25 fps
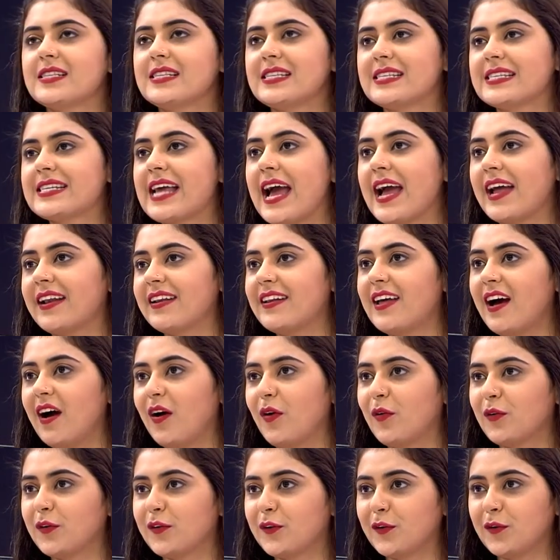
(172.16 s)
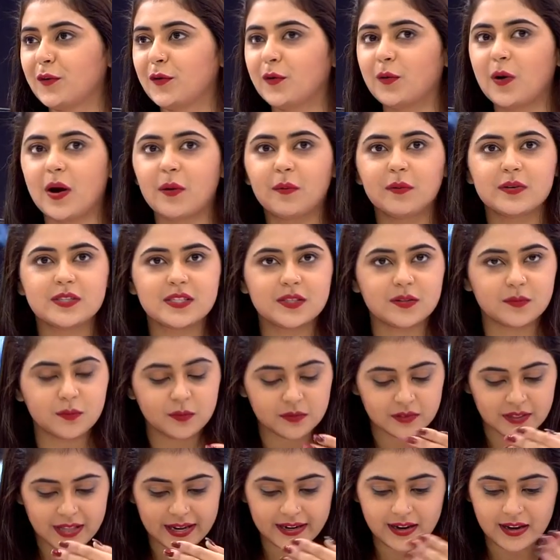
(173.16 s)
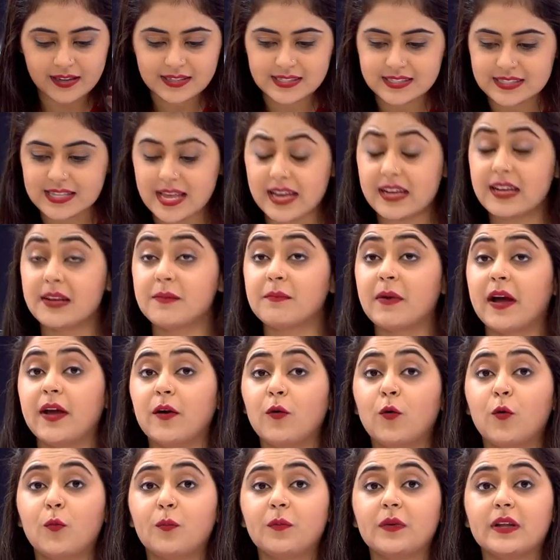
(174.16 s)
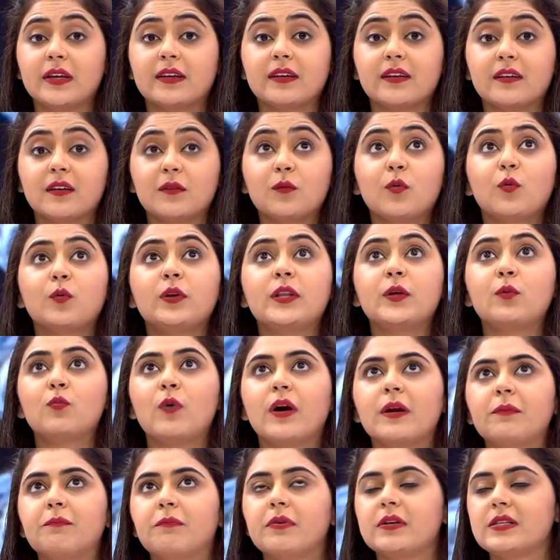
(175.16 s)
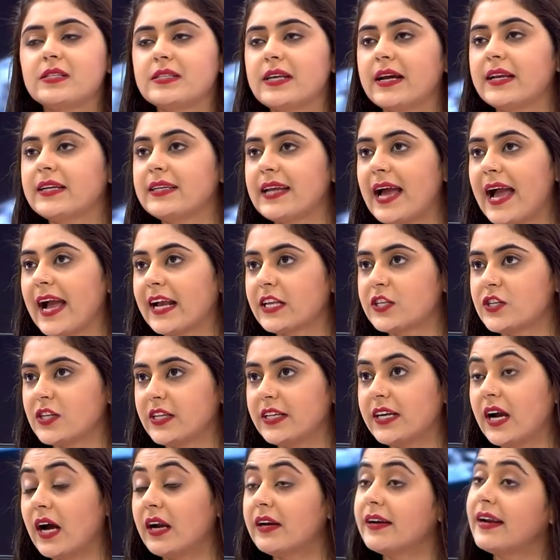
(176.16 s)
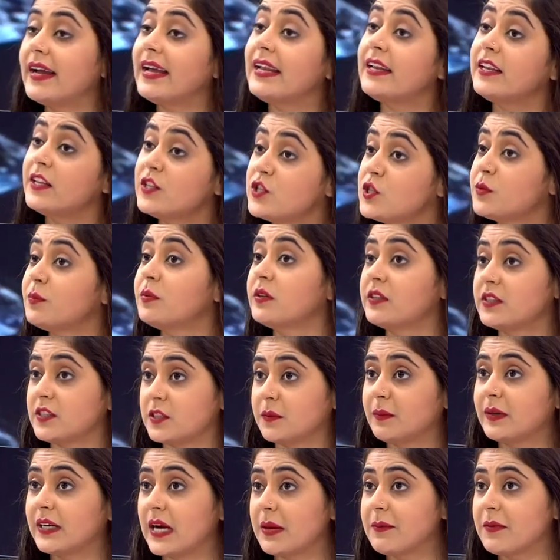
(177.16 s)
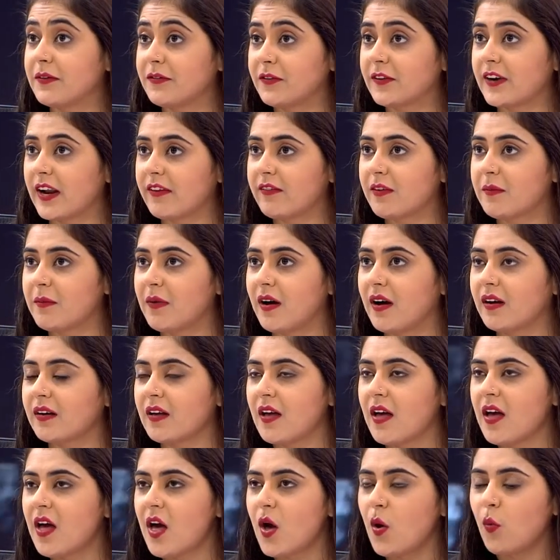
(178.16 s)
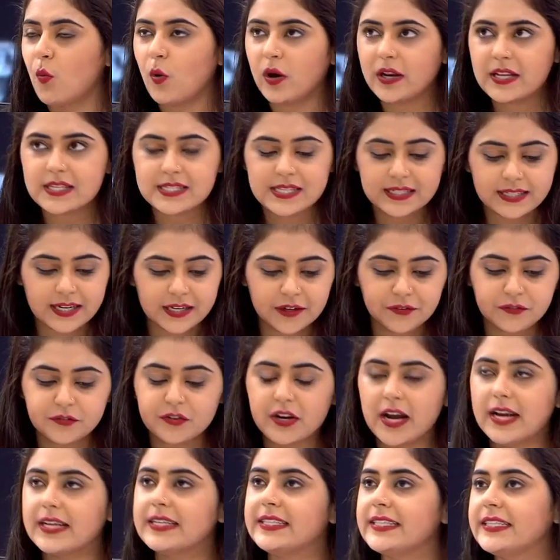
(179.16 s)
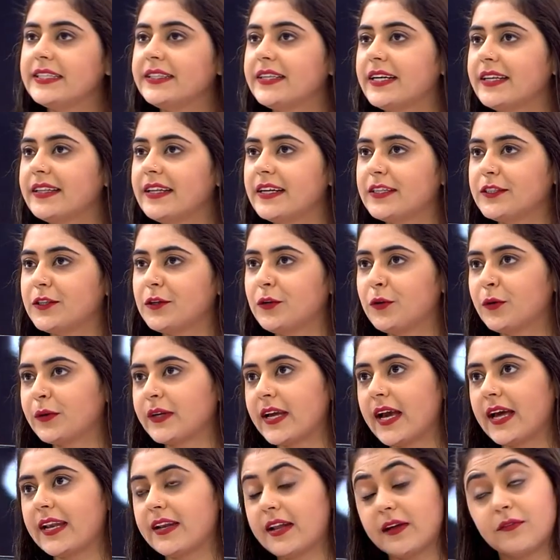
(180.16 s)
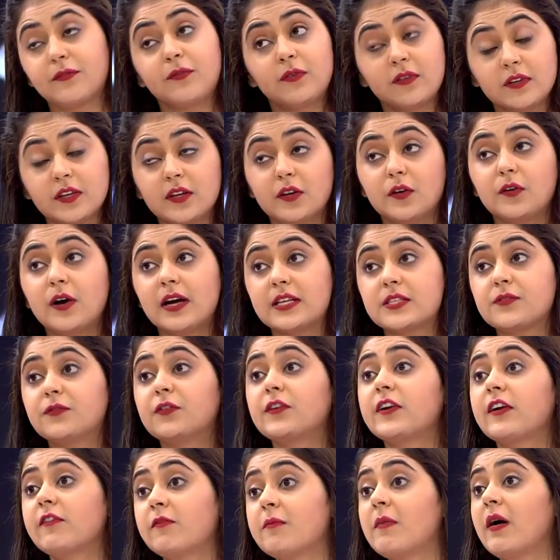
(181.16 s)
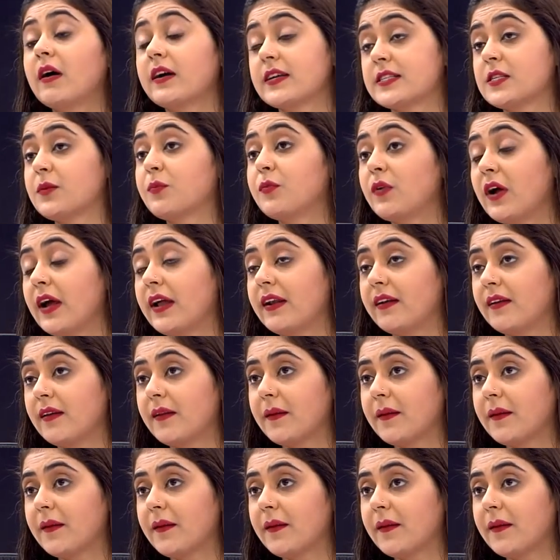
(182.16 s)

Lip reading: stand out? Like I said in my opening, only 1% actually are eligible to become a Forevermark. What is the kind of criteria that you look at, as Forevermark as a brand?